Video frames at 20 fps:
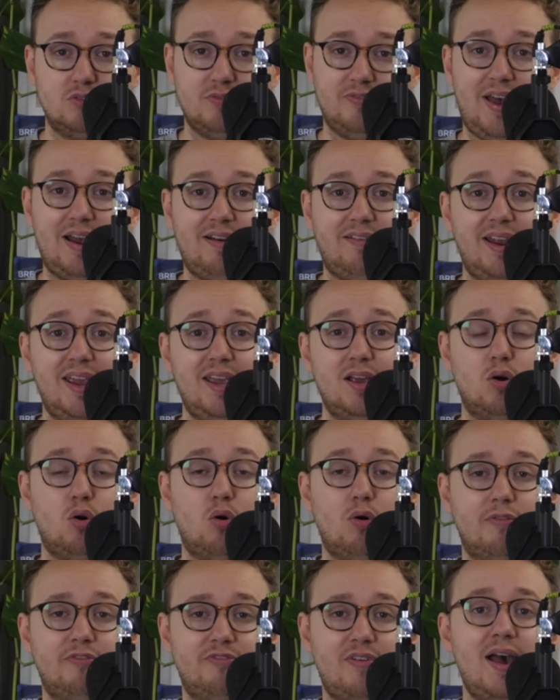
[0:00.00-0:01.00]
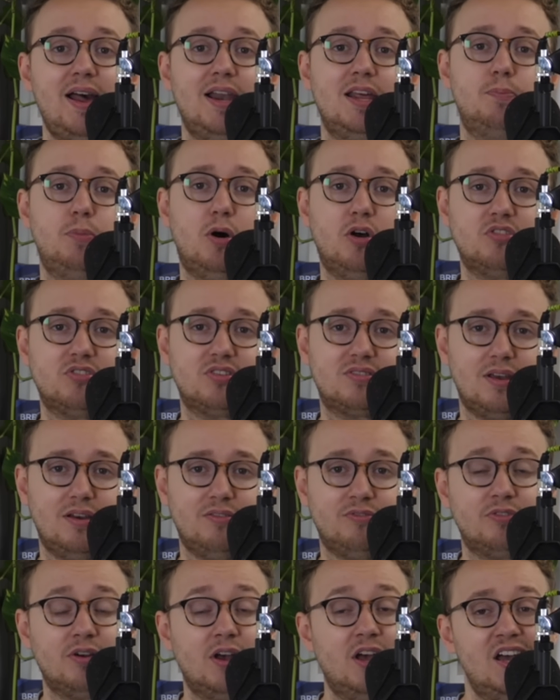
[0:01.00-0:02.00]
very or fairly
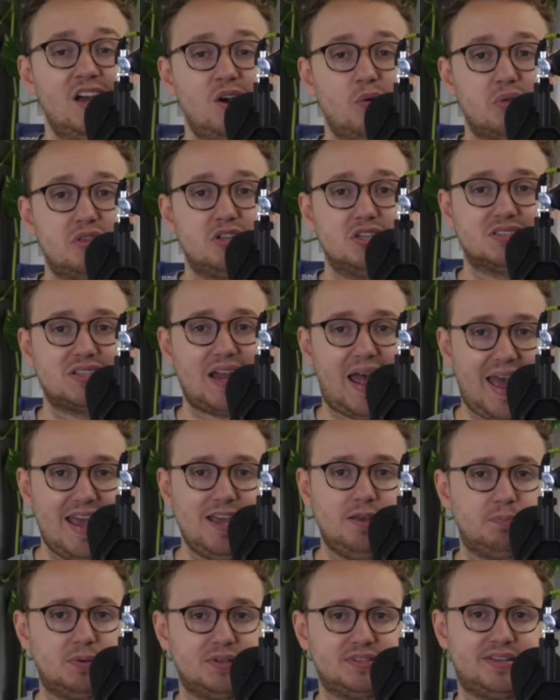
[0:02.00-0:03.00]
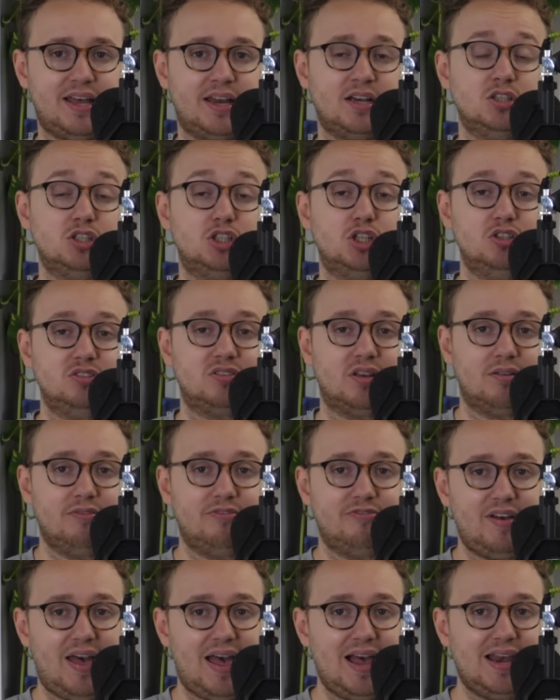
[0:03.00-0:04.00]
positive, with just 8% choosing
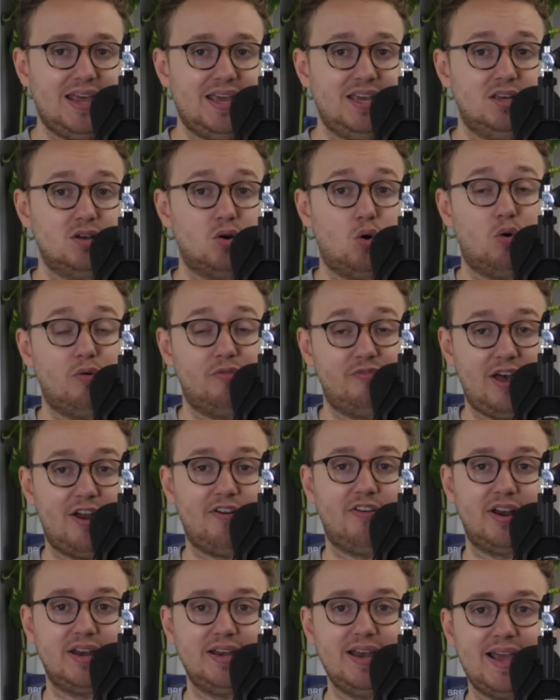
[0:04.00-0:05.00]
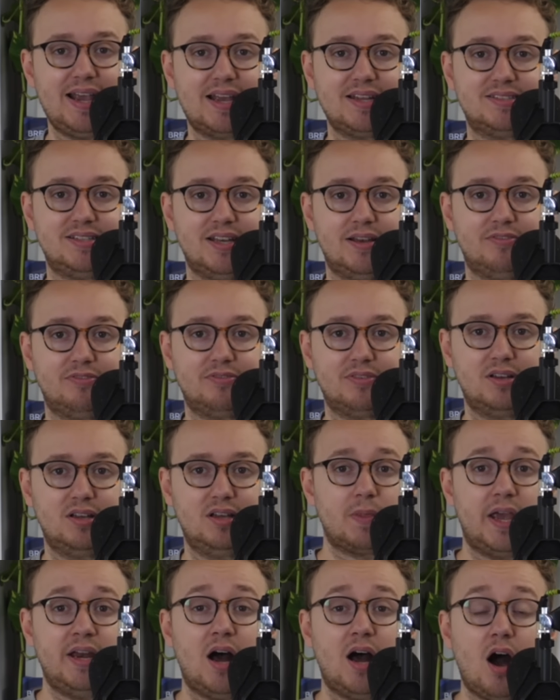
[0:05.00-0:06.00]
fairly or very negative.
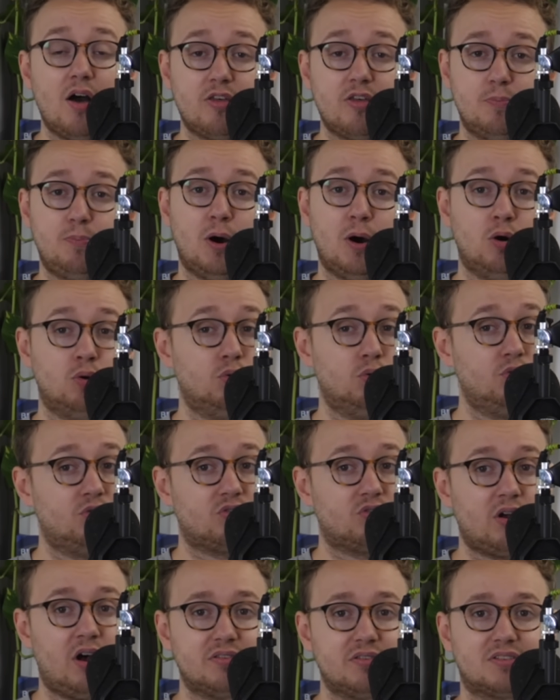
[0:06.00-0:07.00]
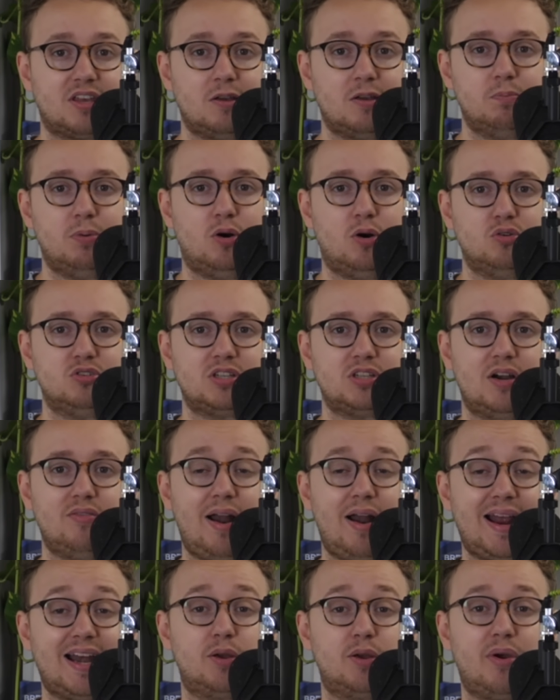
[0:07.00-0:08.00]
In other polls, asking polls
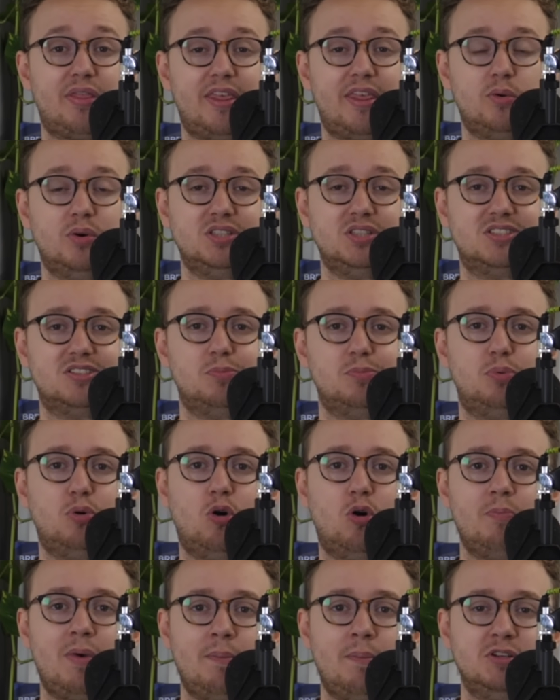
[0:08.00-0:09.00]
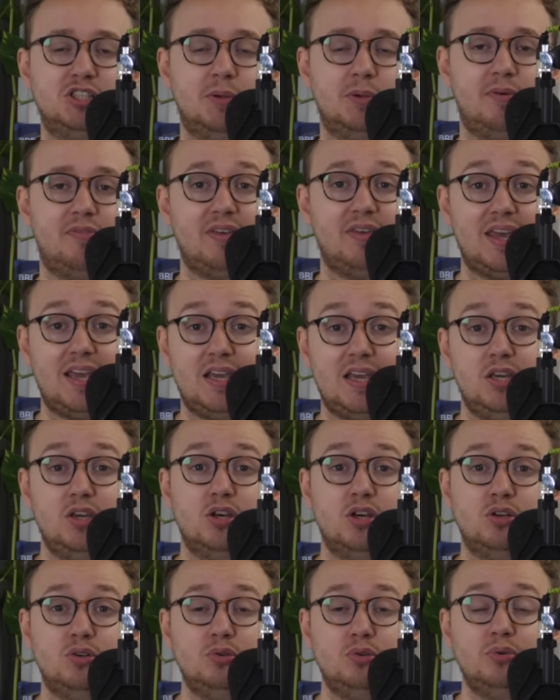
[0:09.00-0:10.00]
directly whether they want to support membership of the
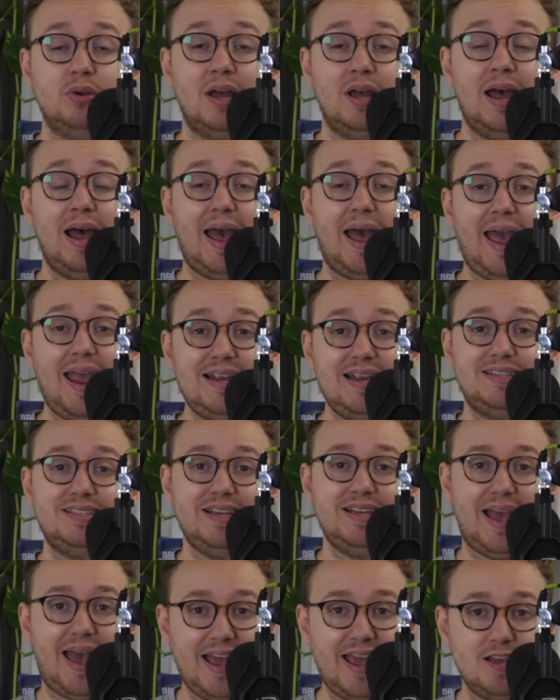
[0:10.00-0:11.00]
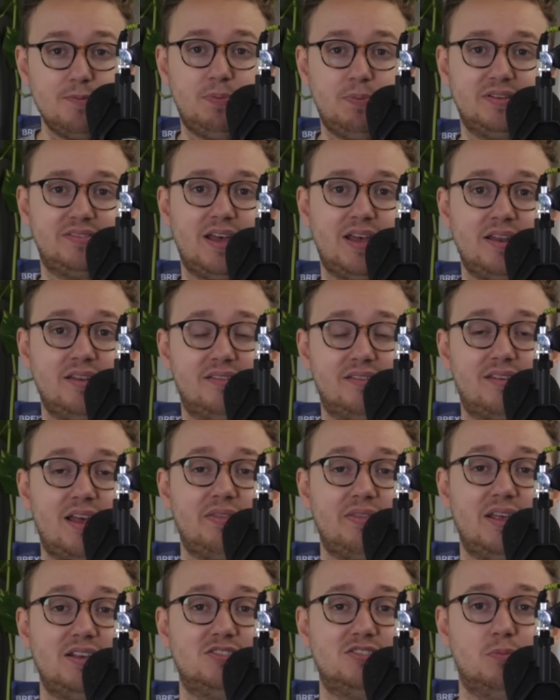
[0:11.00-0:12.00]
EU, 88% said
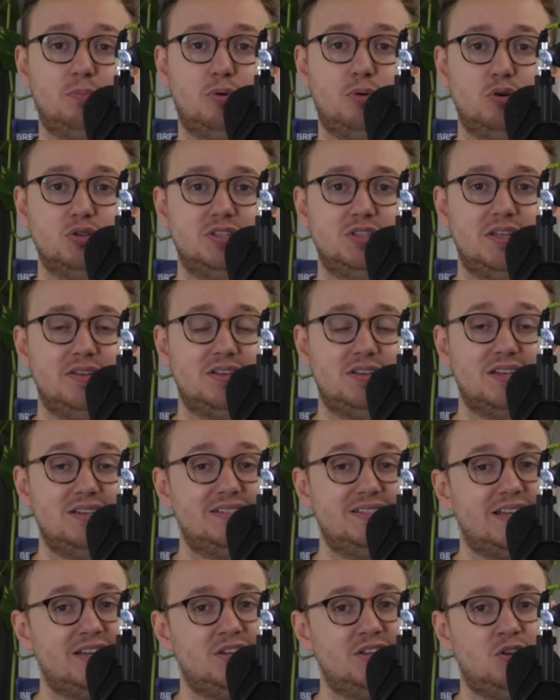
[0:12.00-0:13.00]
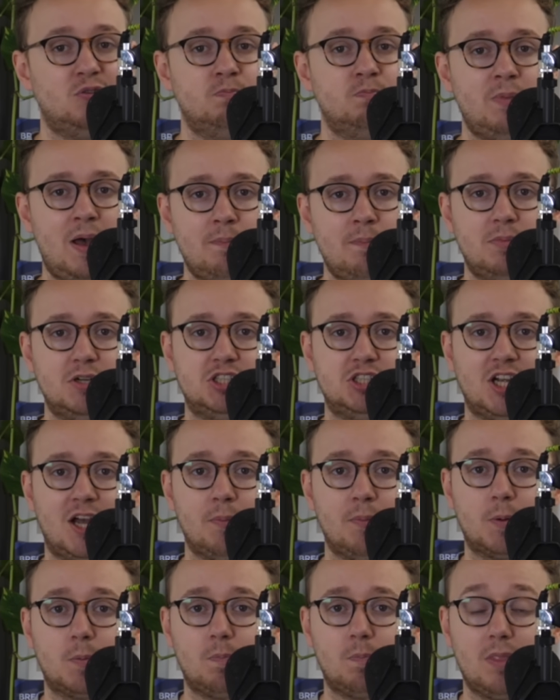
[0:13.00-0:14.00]
they supported continued
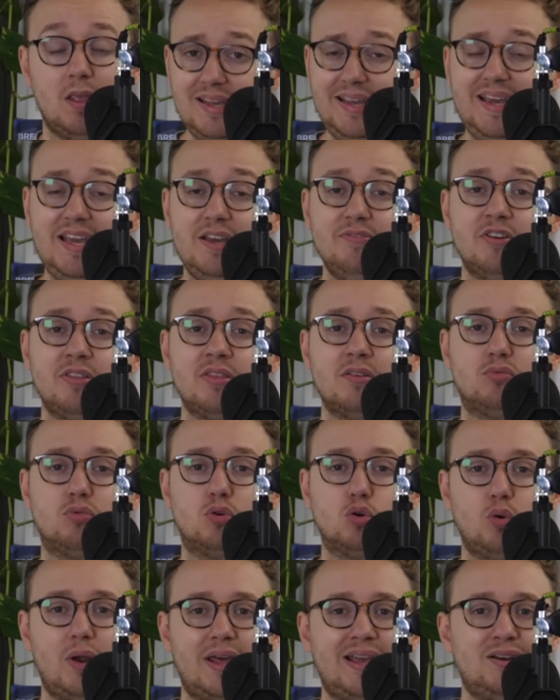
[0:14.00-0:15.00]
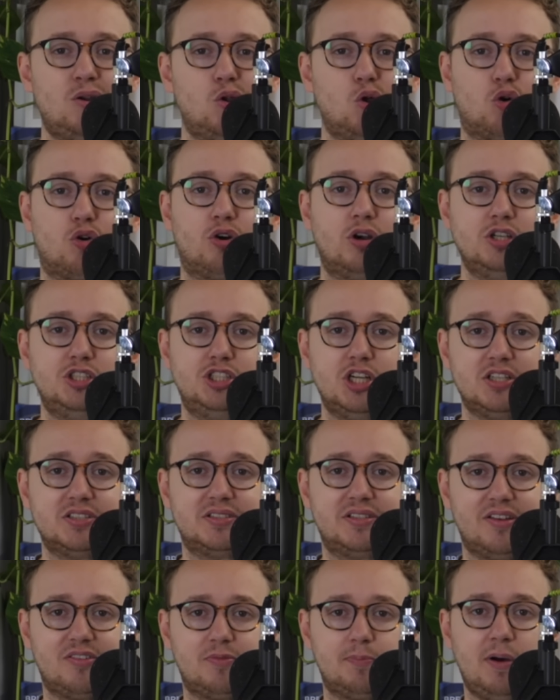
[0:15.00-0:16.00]
membership. Even the ruling Law and
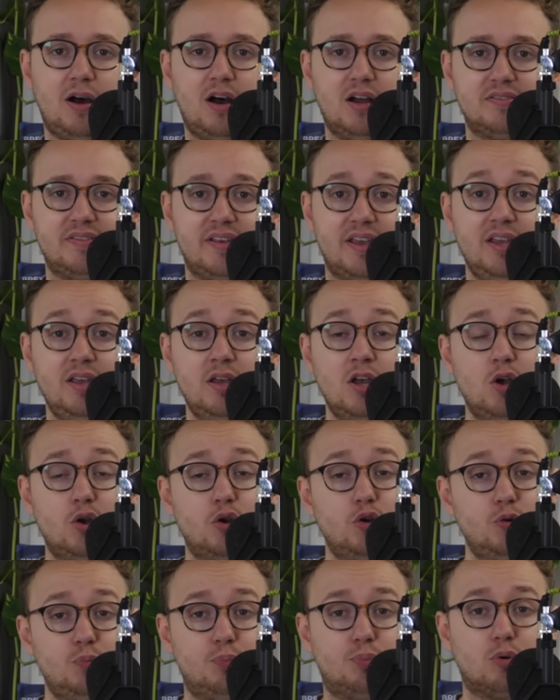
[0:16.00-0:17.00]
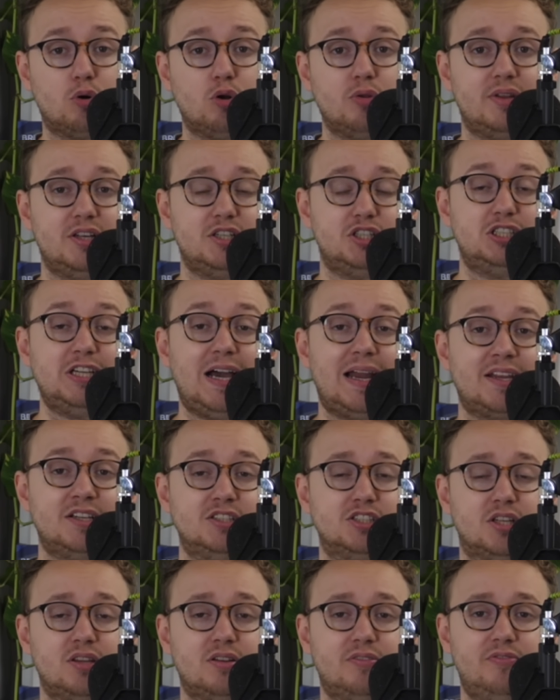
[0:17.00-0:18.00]
Justice Party, who brought this challenge
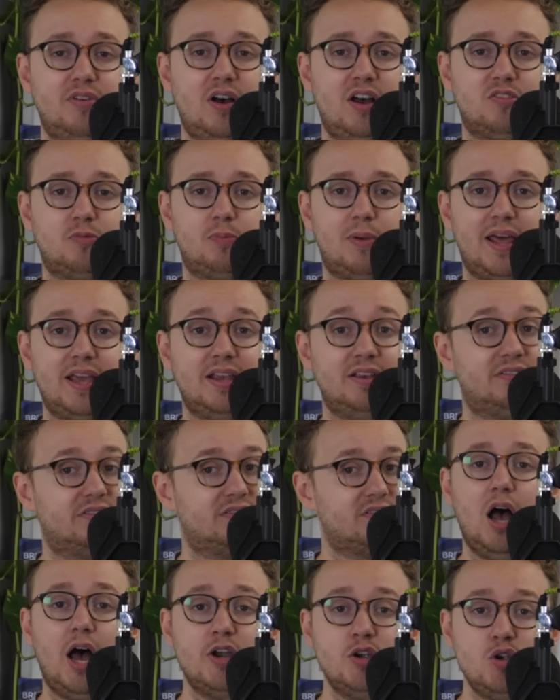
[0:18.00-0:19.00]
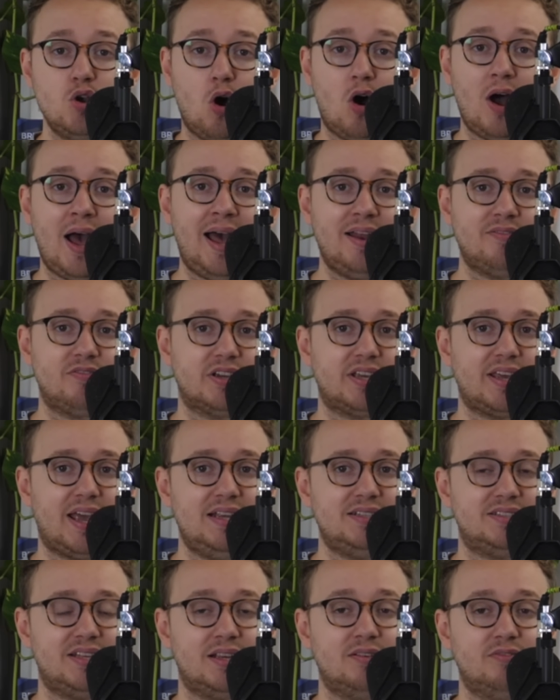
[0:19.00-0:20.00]
in the first place, are not
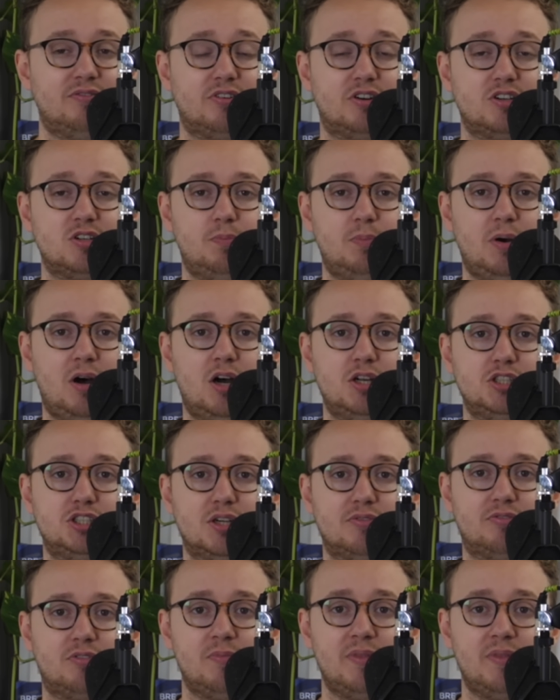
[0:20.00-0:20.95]
advocating for a departure from